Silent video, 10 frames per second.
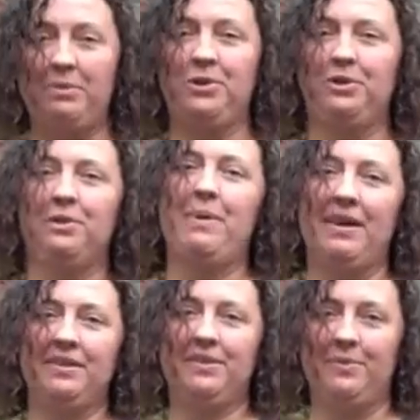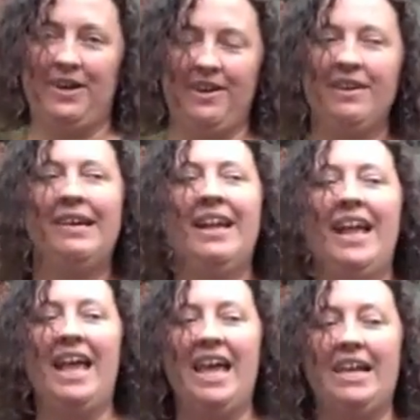shoulder box sweater,
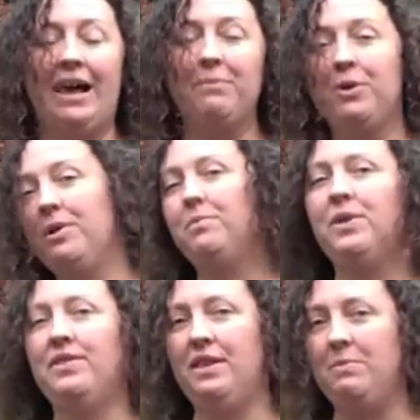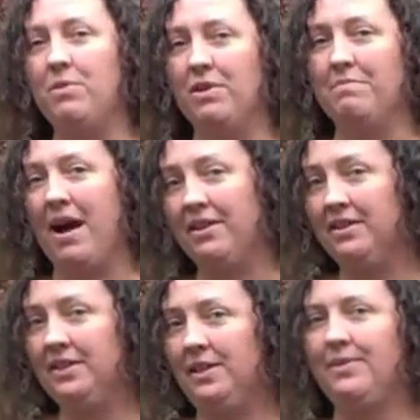and I'm going with the more modern
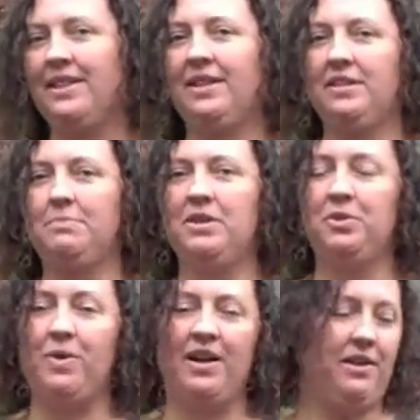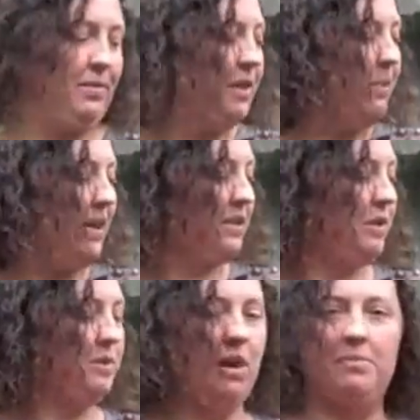silhouette that's much wider, where the box
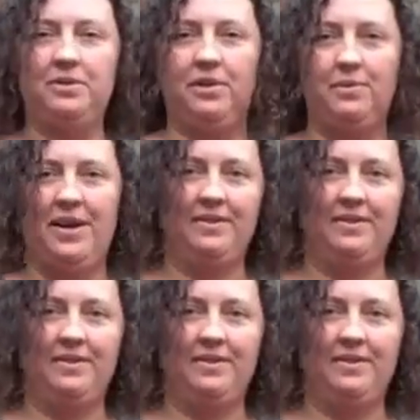goes almost all the way